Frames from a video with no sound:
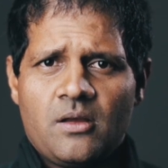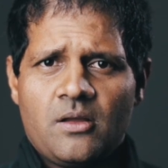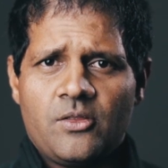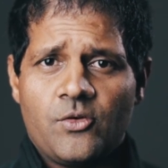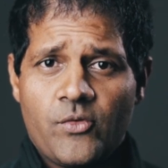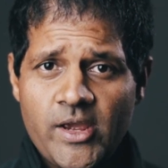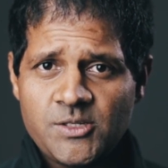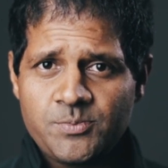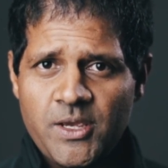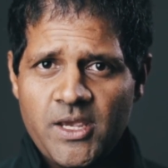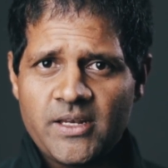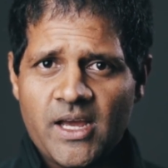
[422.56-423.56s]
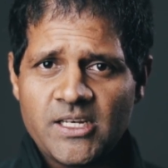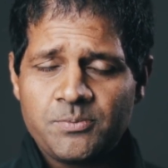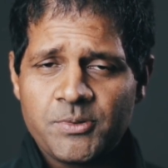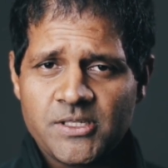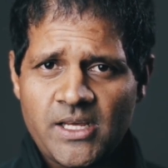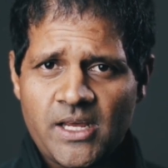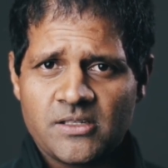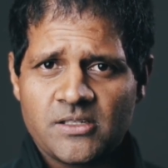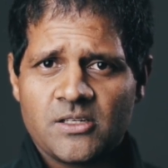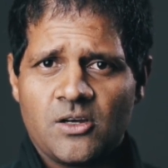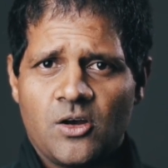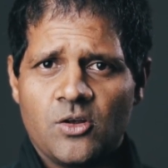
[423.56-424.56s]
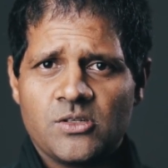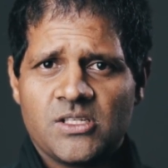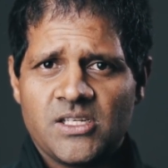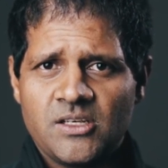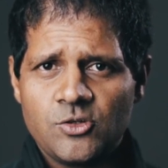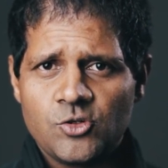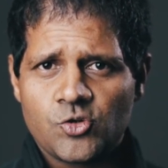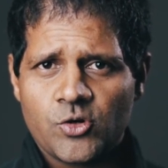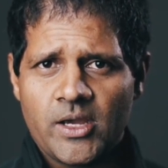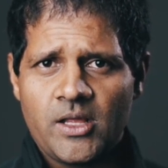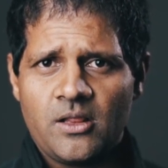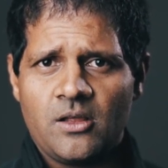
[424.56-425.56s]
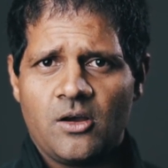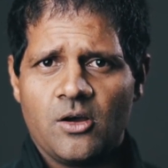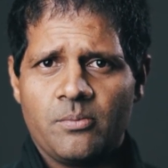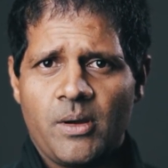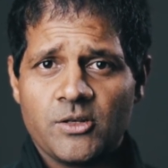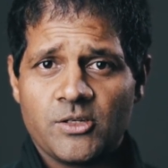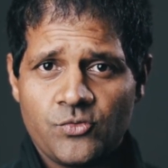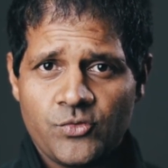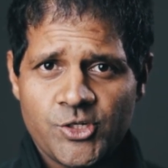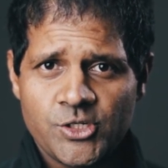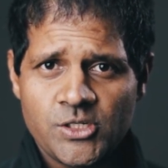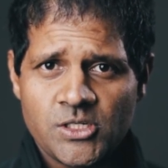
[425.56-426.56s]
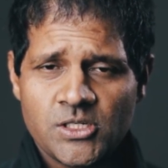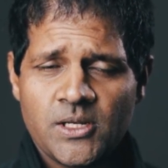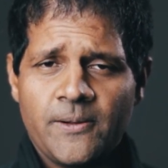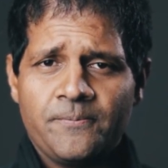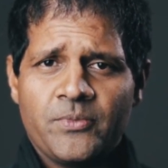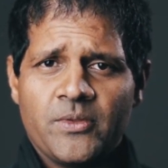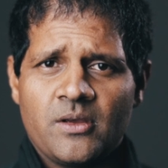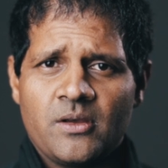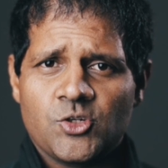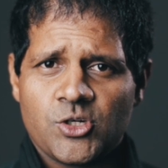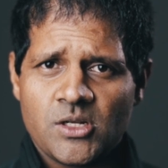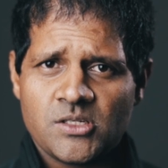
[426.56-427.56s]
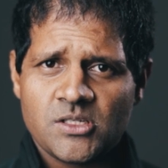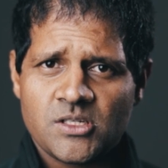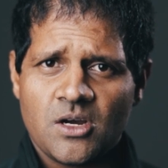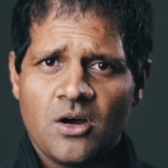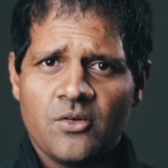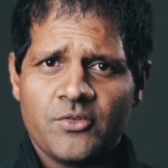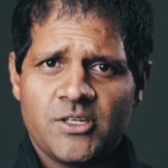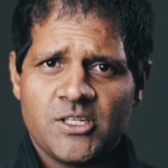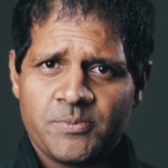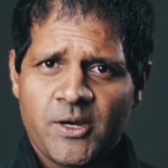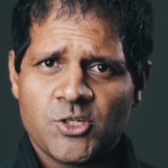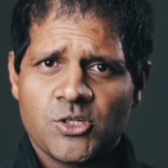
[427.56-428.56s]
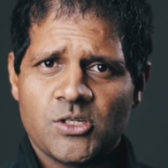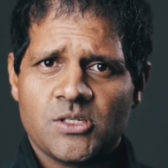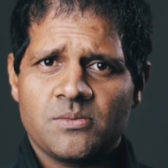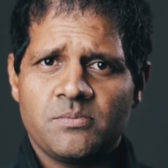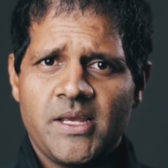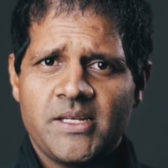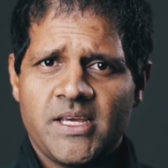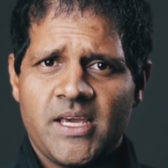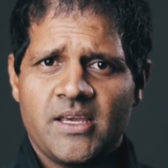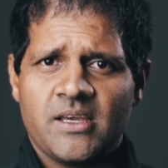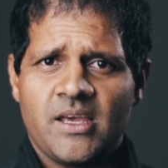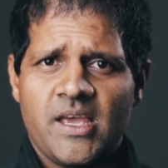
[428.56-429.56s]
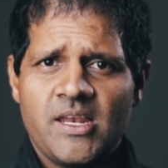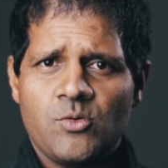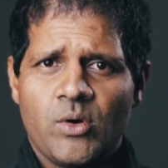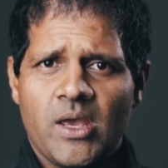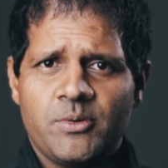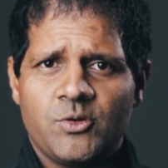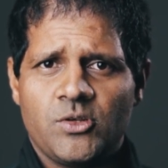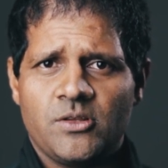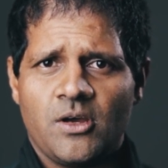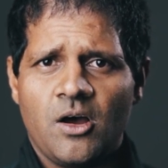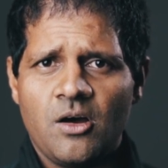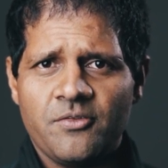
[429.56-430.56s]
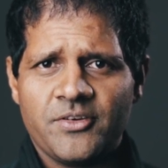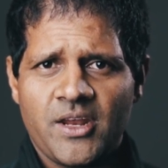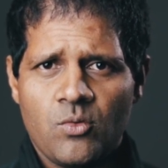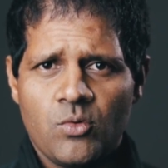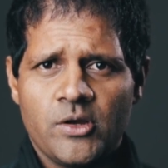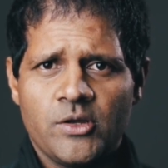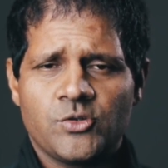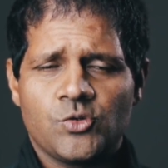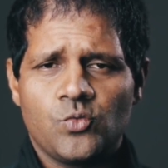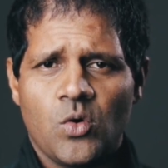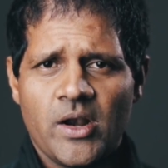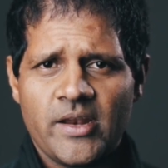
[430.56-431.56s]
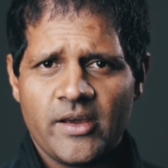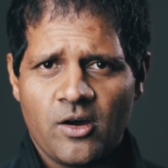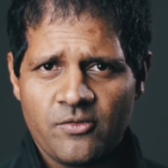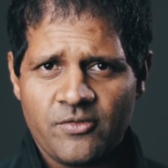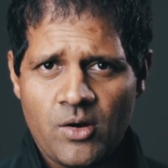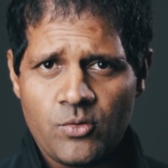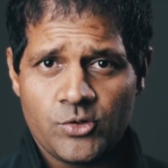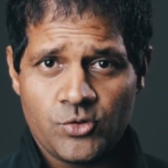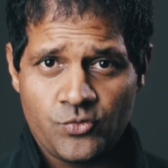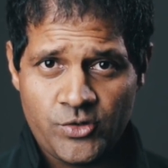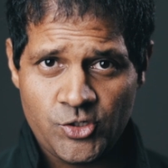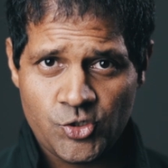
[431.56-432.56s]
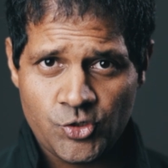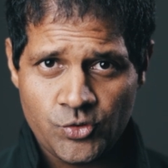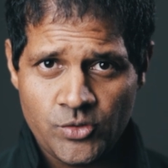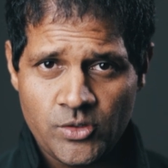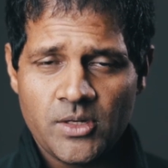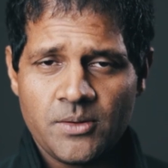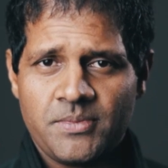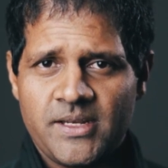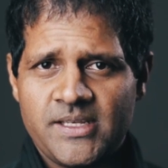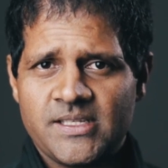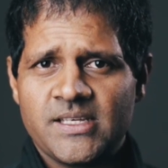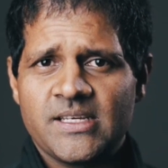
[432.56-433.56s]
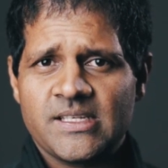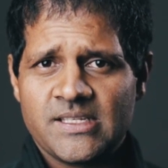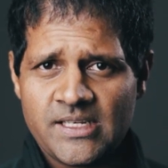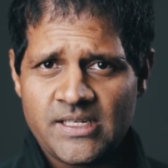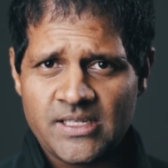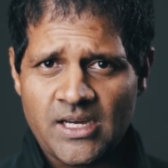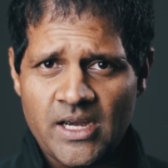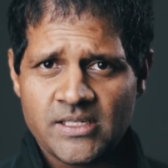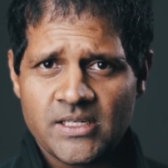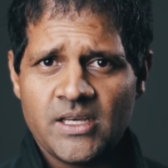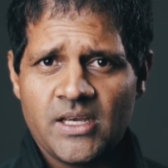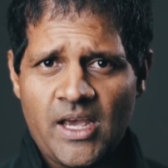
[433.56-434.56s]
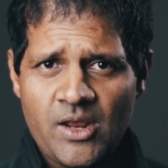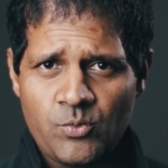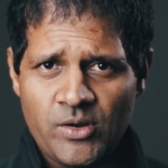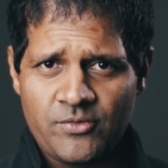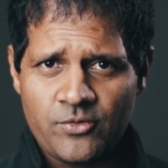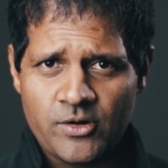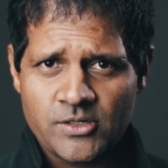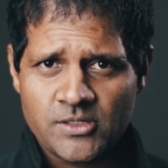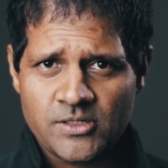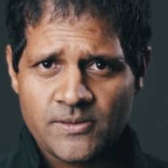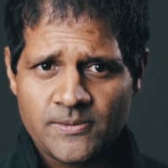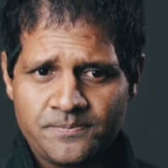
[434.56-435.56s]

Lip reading: The race being 90% on single trail on mountain ridges, chances are the dispatchers may take anywhere between half an hour to 1.5 hours to reach you. Please sit tight and wait for us.